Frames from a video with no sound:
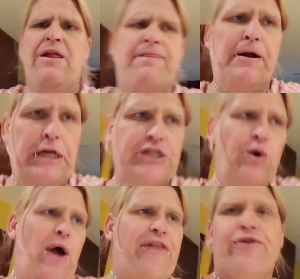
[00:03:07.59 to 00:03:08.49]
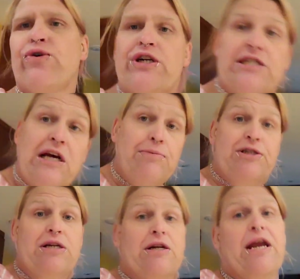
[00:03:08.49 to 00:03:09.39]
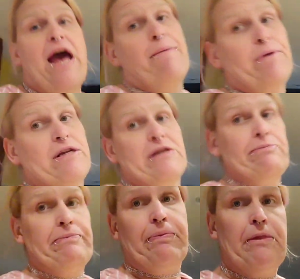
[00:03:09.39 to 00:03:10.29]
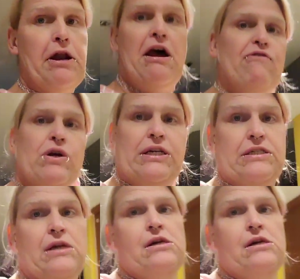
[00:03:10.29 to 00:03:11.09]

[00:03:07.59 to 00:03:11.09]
there is no ethical consumption under capitalism. There never is.